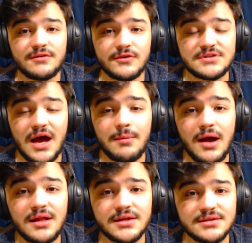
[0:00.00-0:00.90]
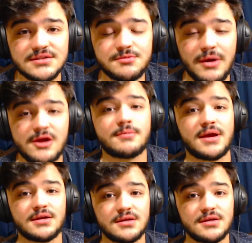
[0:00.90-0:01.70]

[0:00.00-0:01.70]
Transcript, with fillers: for Tom Holland Spider Man